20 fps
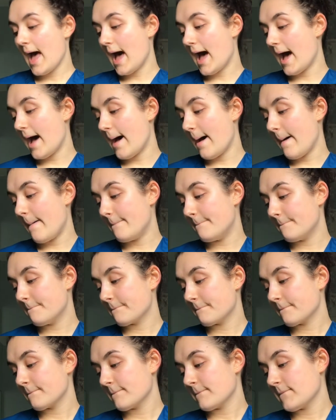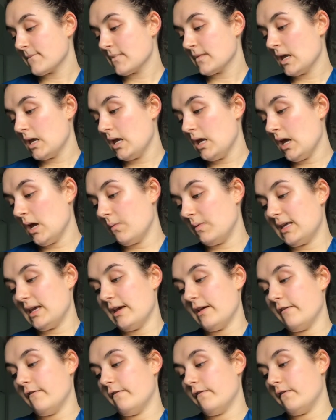And we
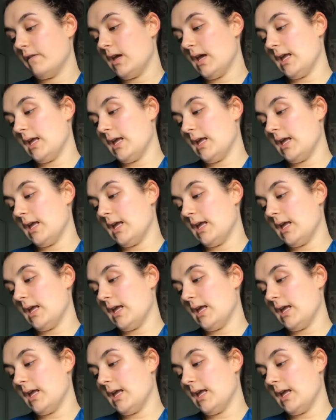give,